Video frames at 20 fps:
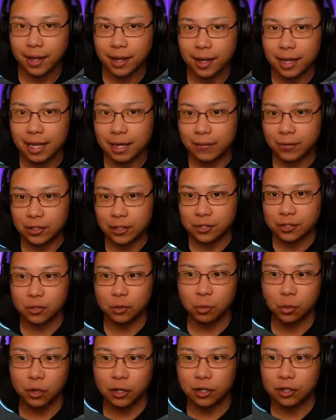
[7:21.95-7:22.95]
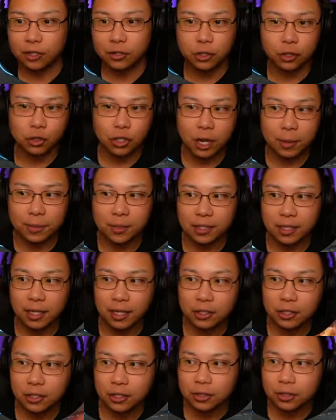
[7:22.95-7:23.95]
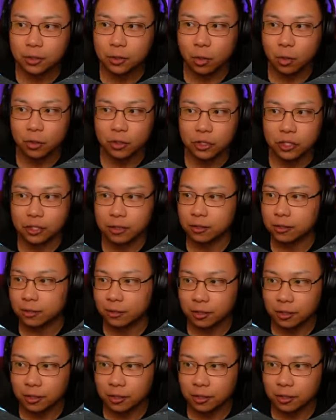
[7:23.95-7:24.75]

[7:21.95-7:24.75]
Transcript: And if it doesn't work, drop stages or just,